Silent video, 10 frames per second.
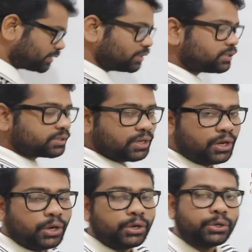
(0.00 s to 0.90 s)
discussed
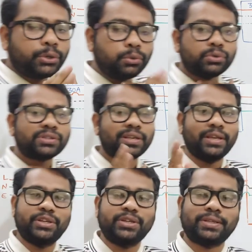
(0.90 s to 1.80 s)
two
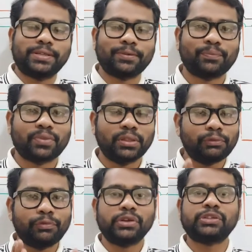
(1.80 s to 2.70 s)
stages.
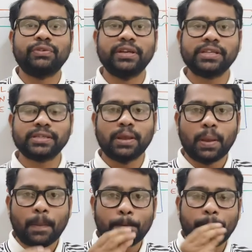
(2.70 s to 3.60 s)
The first one is
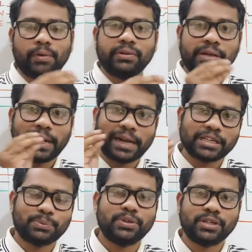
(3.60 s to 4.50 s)
power
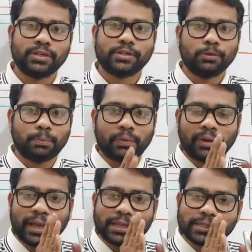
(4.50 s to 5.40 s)
transmission. So
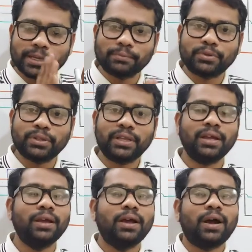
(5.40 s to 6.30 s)
power has come to
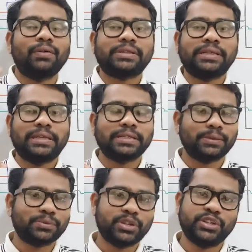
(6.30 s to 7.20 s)
the our city
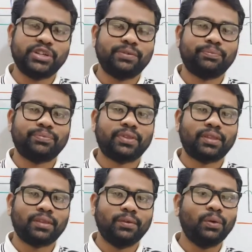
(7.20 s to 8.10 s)
substation.
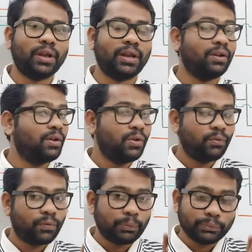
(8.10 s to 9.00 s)
Okay, now
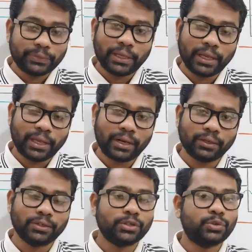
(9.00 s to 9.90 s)
from
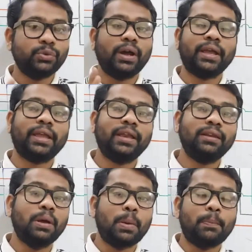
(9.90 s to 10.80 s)
there to
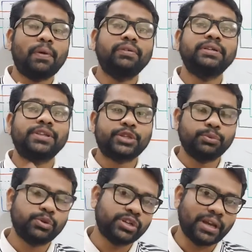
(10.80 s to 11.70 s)
again power
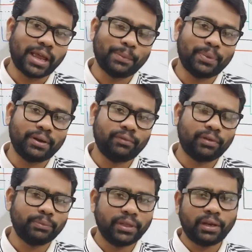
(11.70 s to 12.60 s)
distribution happened.
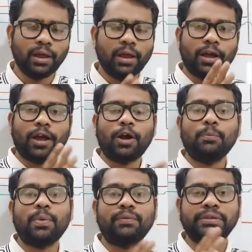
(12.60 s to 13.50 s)
From there,
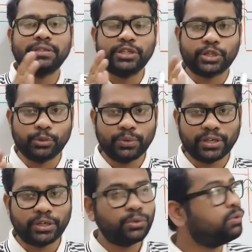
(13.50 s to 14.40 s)
how power is distributed